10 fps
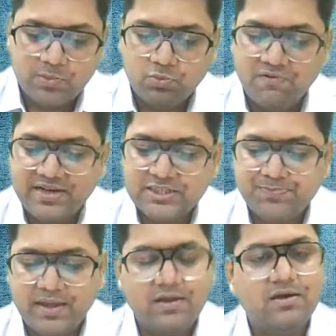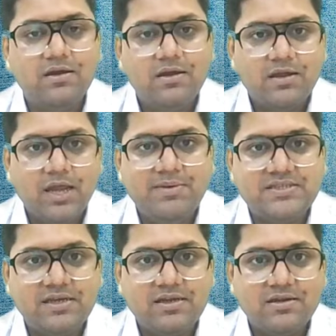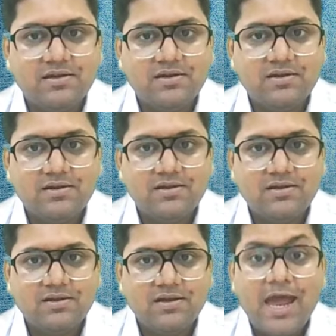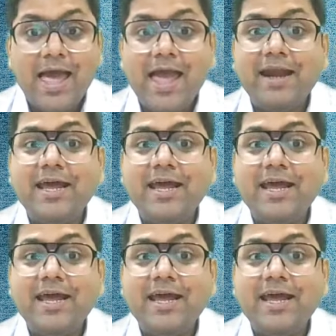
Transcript: Bhuvan is paying ABC, and